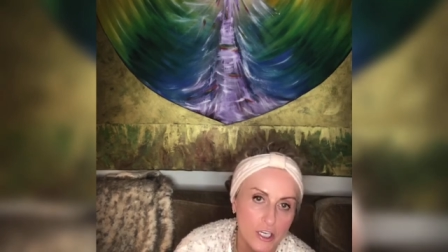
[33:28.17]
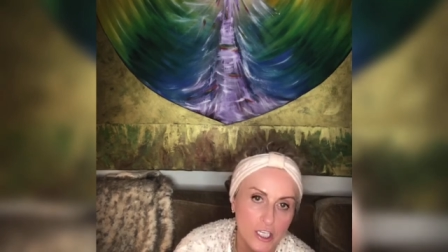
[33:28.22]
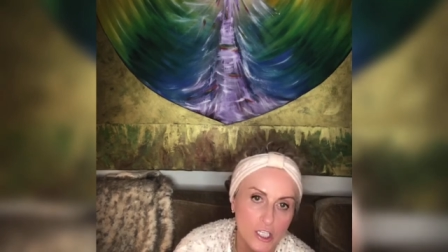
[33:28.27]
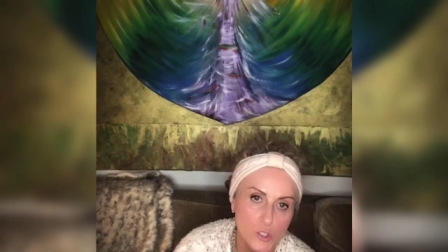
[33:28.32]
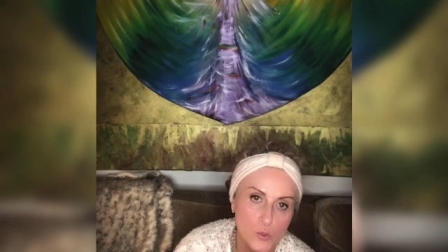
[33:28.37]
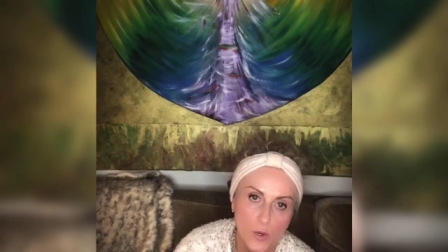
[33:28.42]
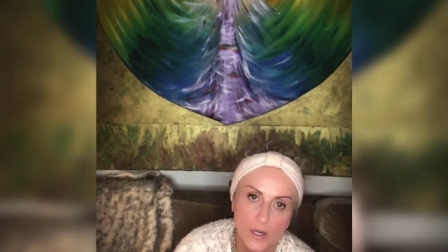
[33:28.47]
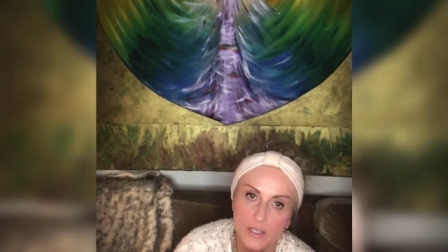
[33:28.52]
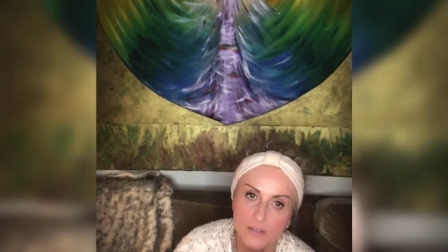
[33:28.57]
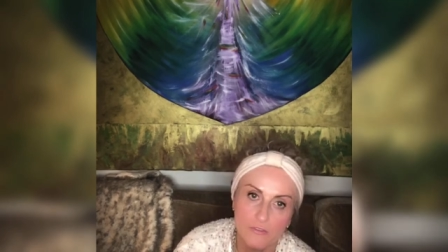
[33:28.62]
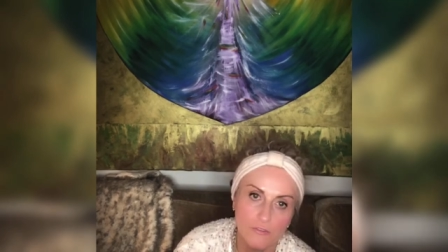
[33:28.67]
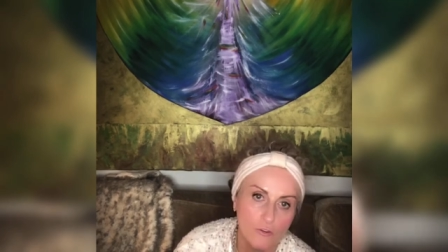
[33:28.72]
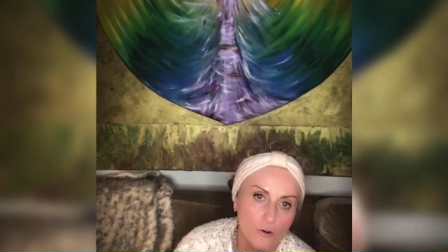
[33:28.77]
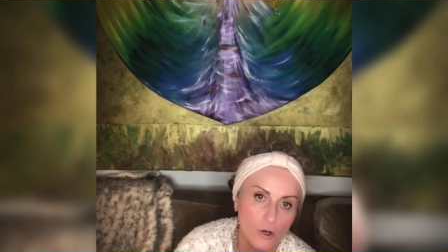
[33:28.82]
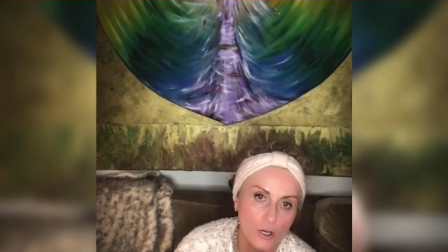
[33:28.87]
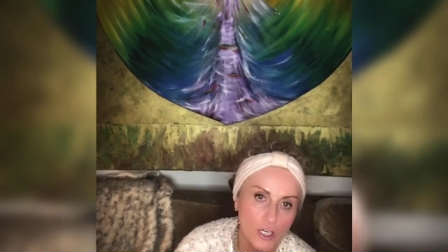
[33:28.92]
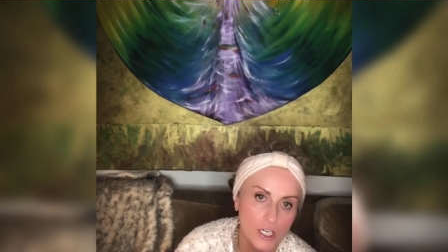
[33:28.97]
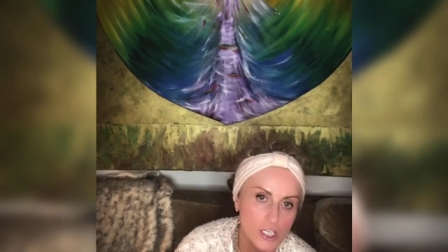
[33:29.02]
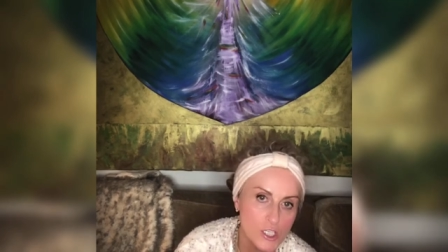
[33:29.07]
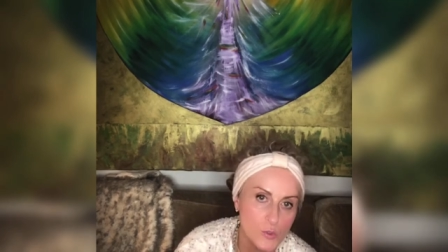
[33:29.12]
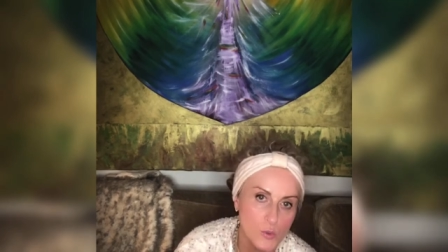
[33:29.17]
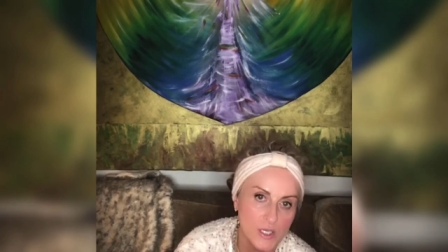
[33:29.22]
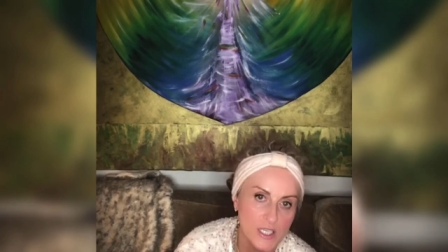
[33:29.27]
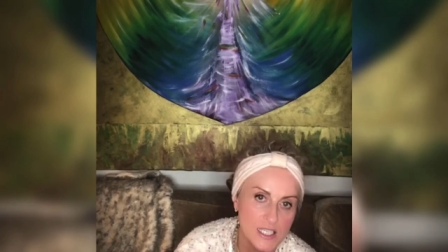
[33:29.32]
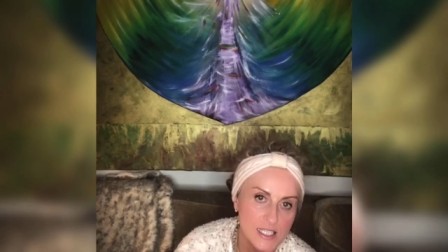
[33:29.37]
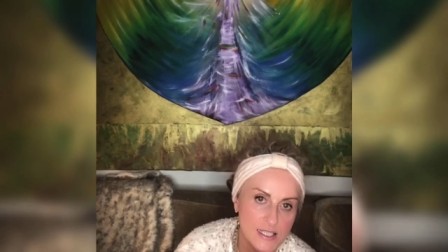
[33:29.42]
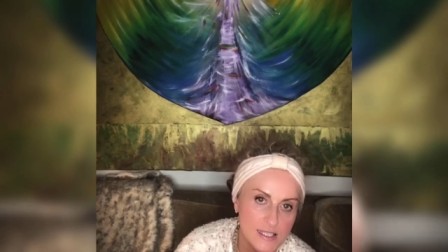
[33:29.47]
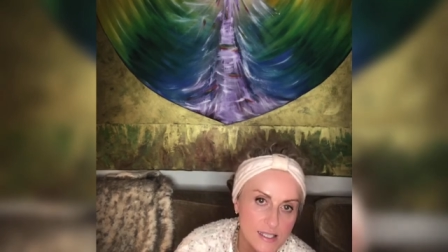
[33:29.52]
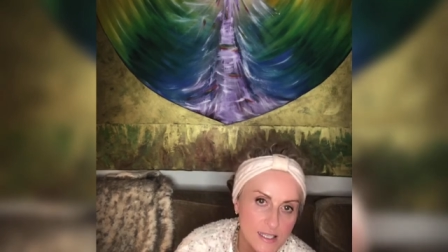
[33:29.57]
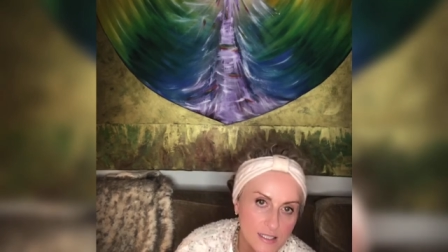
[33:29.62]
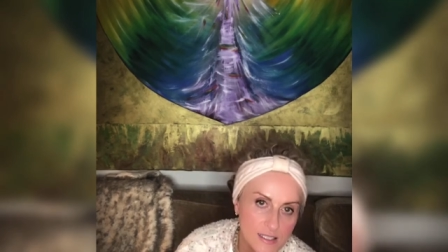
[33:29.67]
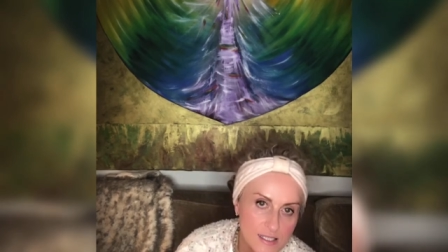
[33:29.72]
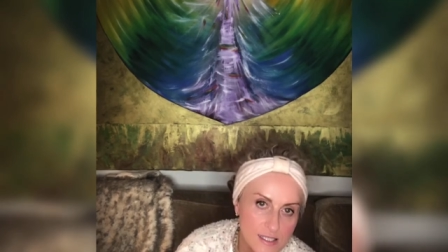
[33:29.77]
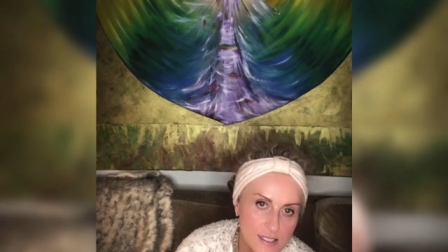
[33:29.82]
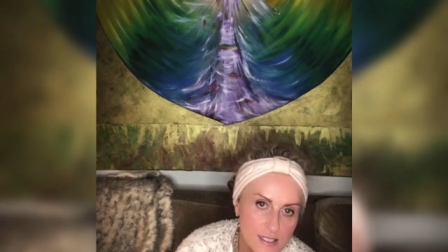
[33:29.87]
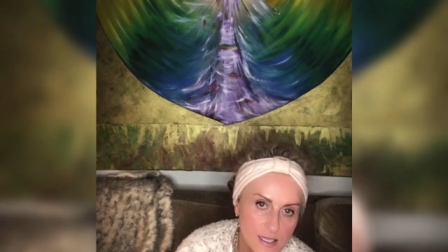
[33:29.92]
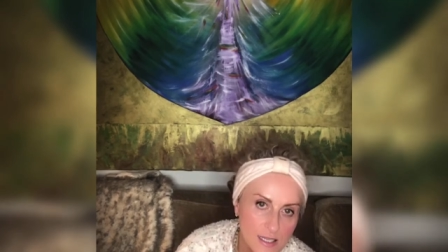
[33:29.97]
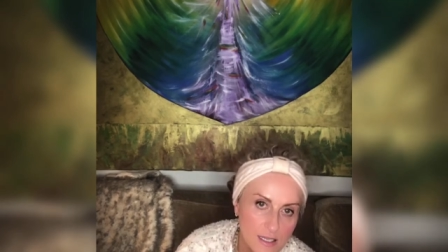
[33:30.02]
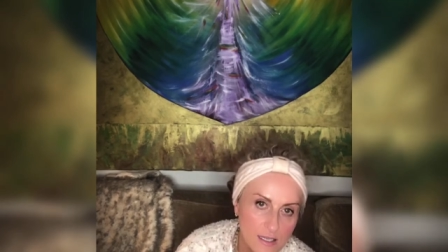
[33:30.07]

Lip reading: 2040, 2060,